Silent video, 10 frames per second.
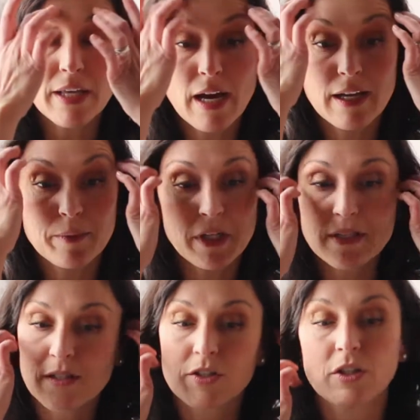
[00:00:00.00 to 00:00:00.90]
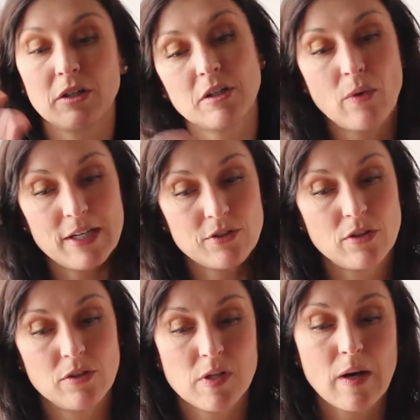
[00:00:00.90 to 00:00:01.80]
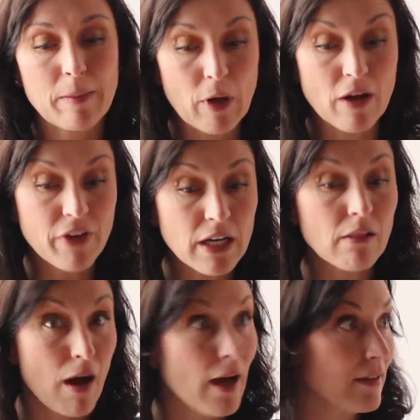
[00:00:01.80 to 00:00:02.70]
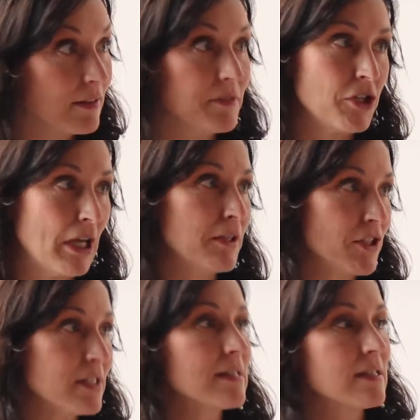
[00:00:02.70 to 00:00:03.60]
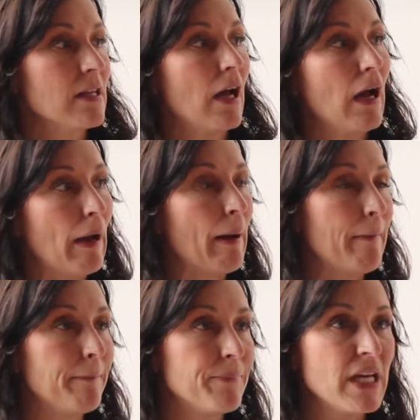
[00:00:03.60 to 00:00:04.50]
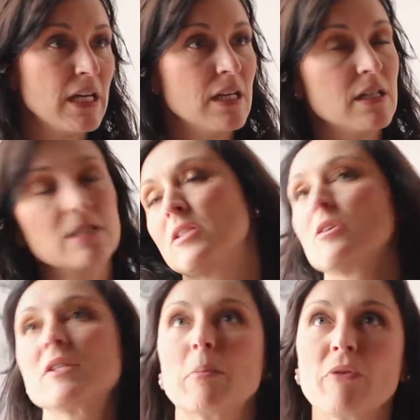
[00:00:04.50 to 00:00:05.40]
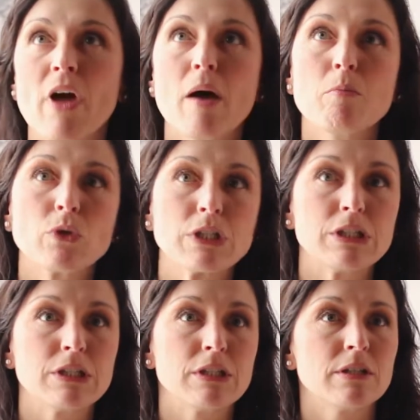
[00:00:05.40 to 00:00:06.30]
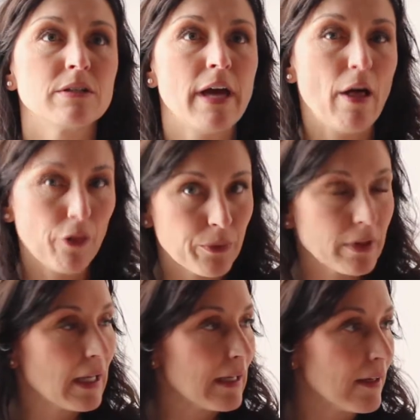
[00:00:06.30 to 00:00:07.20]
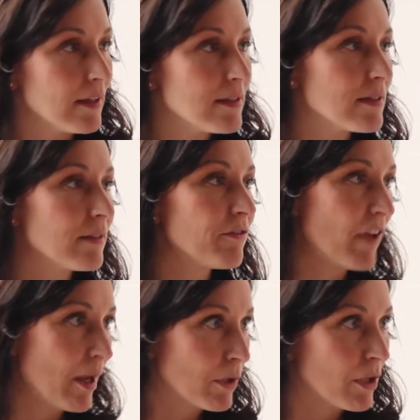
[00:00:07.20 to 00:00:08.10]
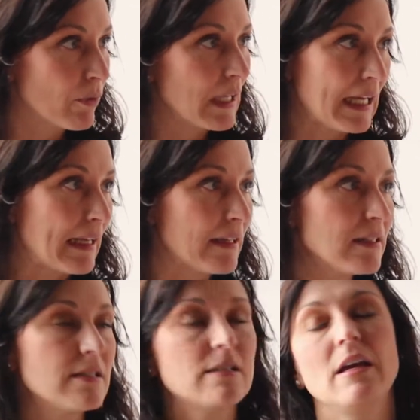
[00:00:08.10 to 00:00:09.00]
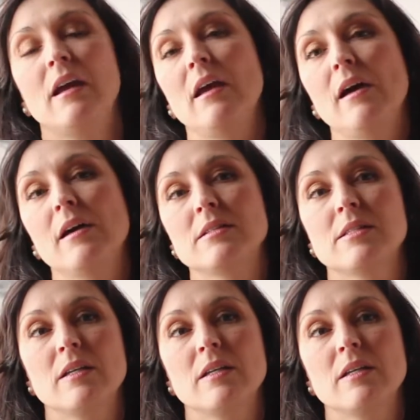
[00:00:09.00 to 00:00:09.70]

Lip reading: Yeah, I mean, it's such a good question to talk about. I've had a lot of challenges. So some of them were health related and family related, and